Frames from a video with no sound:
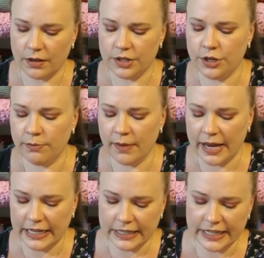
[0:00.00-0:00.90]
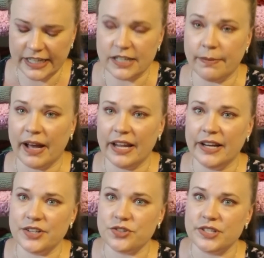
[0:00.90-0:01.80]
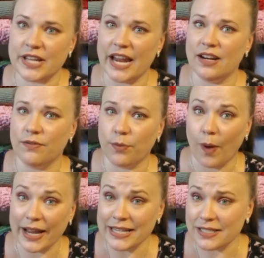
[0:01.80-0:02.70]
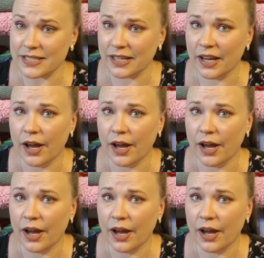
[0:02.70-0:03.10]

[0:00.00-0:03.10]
you might need to buy an extra skein of white.